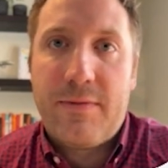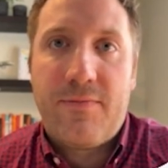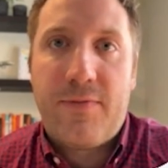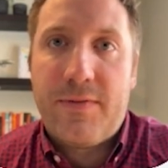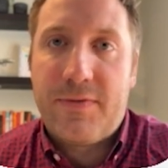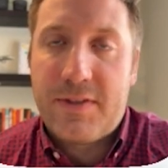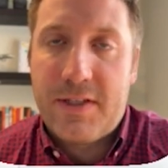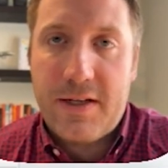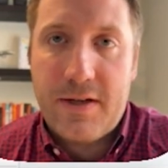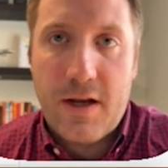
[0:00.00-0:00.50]

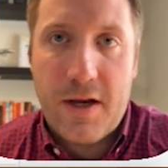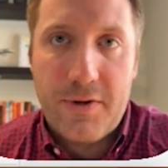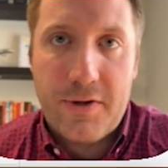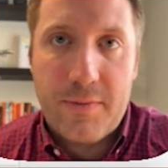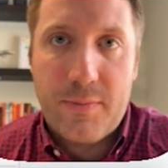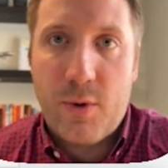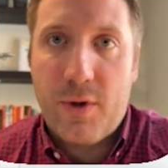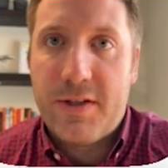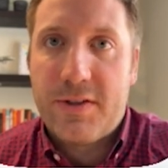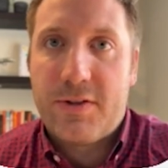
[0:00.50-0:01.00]

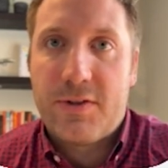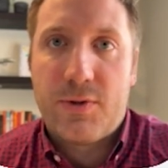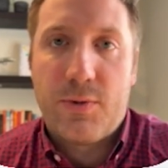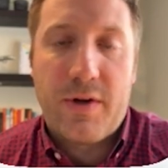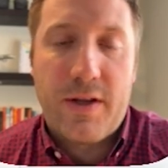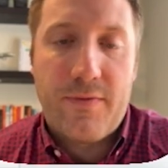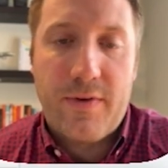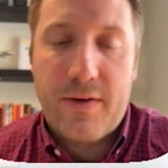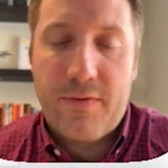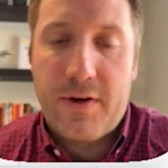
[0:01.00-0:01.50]
1,500 points or
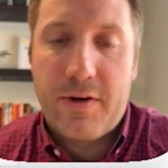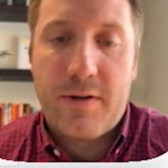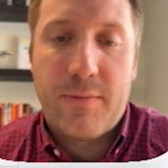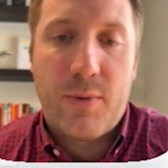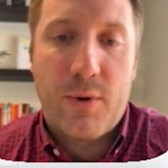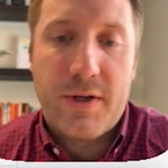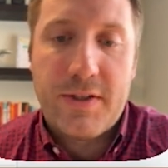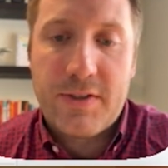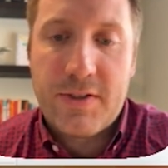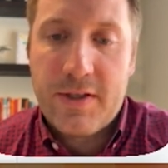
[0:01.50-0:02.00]
2,500
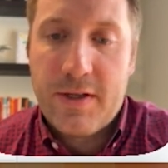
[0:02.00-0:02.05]
points.